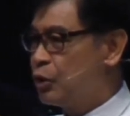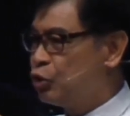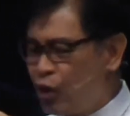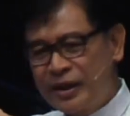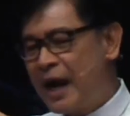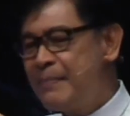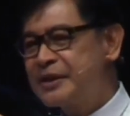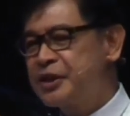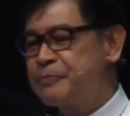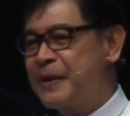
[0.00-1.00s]
Don't come
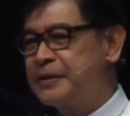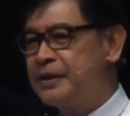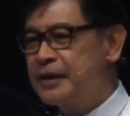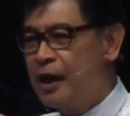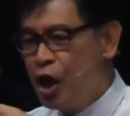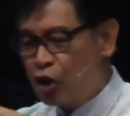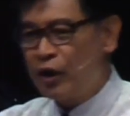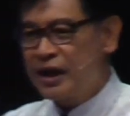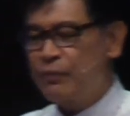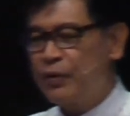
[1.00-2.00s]
as a spectator.
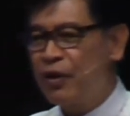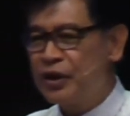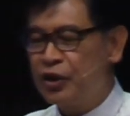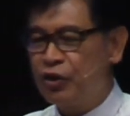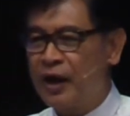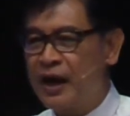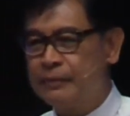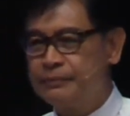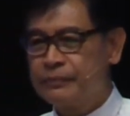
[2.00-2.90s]
Connect with God in your heart.